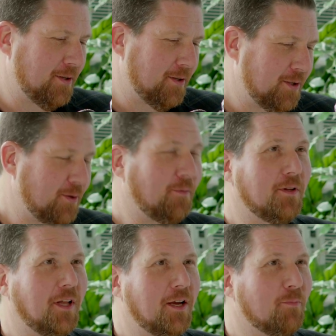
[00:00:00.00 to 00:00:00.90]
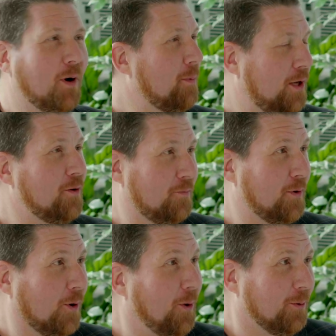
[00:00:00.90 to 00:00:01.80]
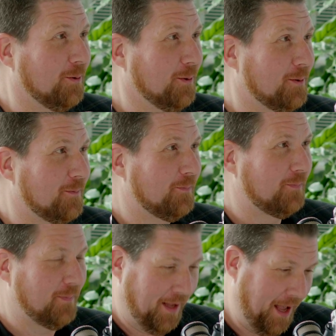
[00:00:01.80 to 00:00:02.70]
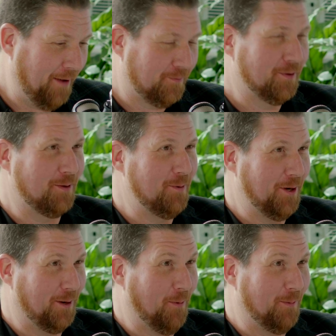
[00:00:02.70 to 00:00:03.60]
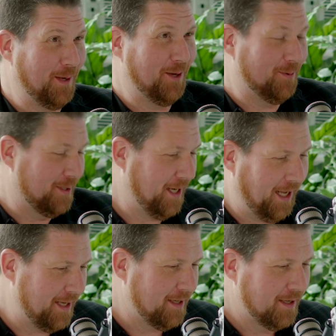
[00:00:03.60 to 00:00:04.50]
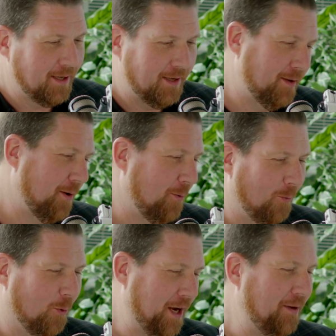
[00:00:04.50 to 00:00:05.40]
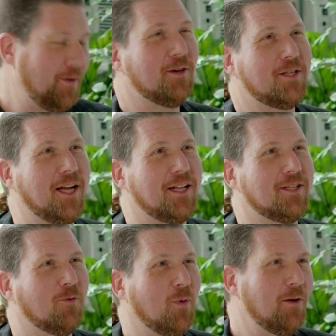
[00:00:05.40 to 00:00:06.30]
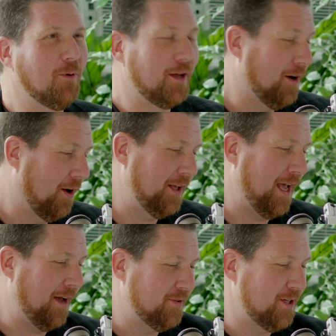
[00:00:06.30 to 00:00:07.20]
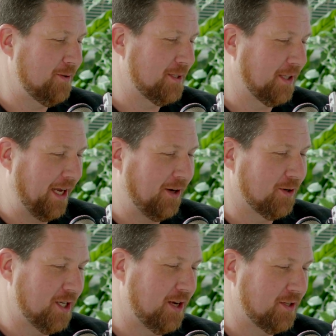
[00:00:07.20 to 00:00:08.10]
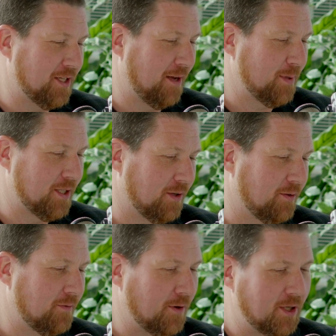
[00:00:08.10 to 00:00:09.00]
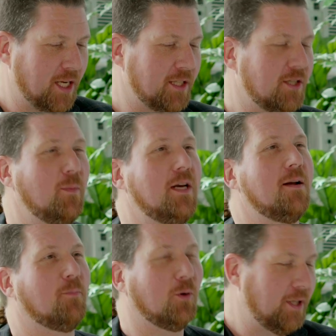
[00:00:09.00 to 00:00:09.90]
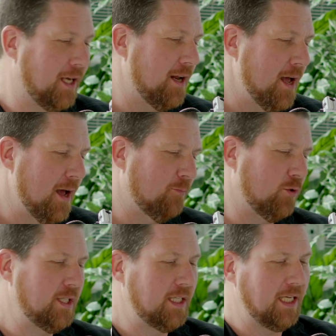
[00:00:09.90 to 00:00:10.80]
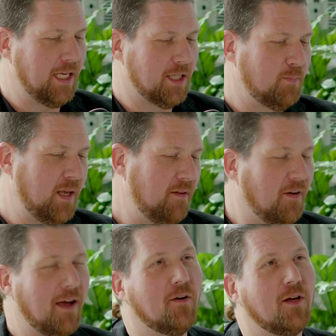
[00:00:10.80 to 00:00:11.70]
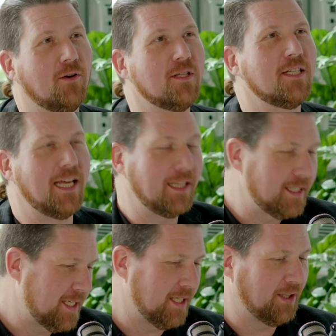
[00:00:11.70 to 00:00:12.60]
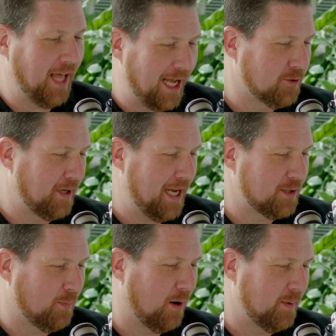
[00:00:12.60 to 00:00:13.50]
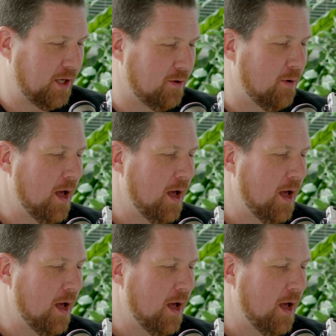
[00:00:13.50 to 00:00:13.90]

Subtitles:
So if you'd like a barbecue of your own, after the community barbecue is done, we're giving you a chance to win one. All you have to do is like or share this episode for your chance to win a Napoleon Prestige P500 stainless steel natural gas barbecue